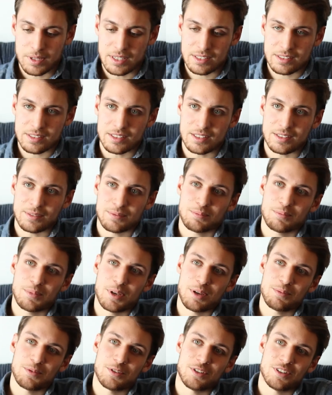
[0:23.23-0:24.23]
Basically,
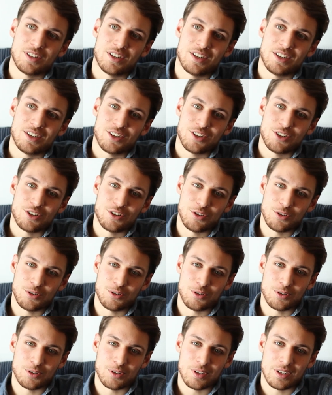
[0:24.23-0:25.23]
people
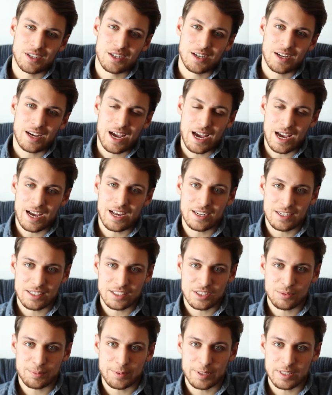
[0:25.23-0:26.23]
who had
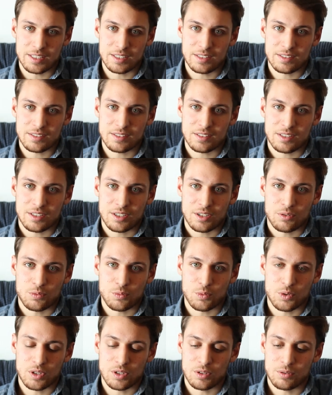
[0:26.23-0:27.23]
experience
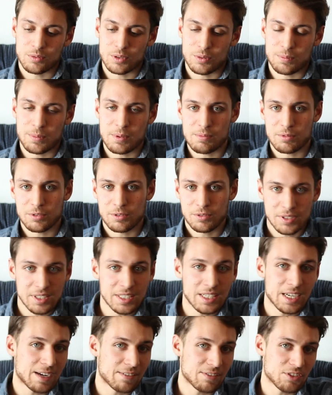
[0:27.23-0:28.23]
were with people who
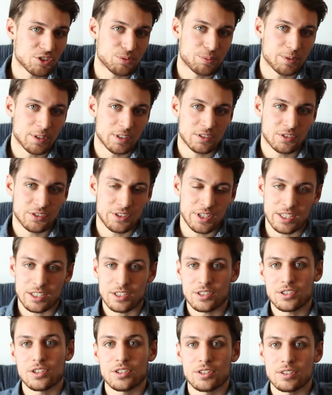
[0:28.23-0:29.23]
didn't have experience so they
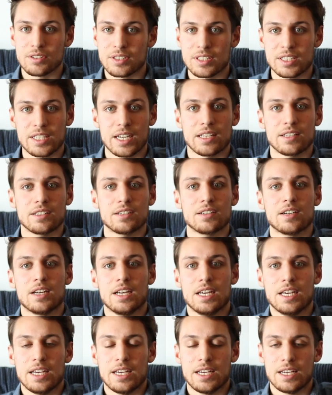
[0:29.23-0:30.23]
could learn together.
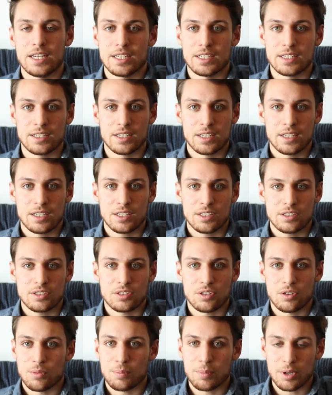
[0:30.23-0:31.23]
And
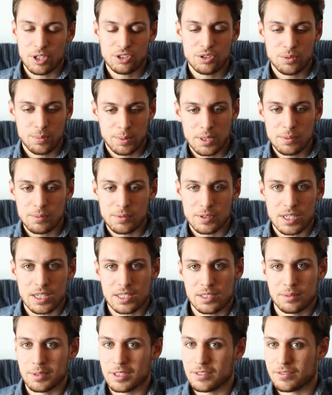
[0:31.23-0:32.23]
so a bunch of people
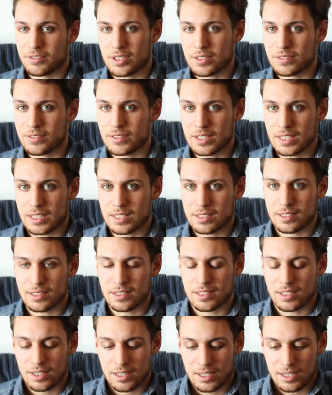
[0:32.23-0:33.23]
got to be involved in this.
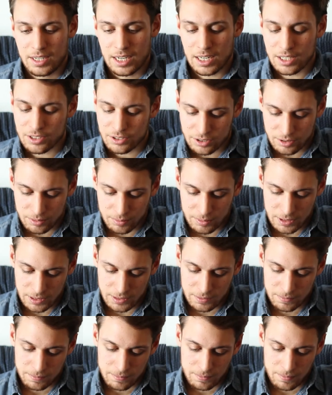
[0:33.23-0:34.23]
And actually,
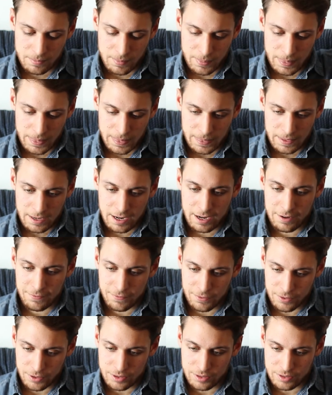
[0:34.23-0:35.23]
when I
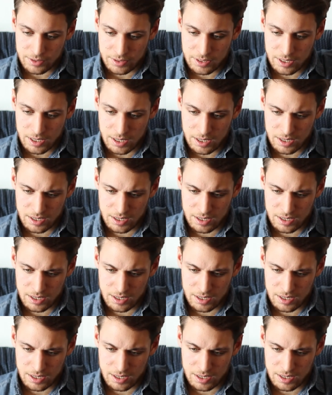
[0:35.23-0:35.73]
first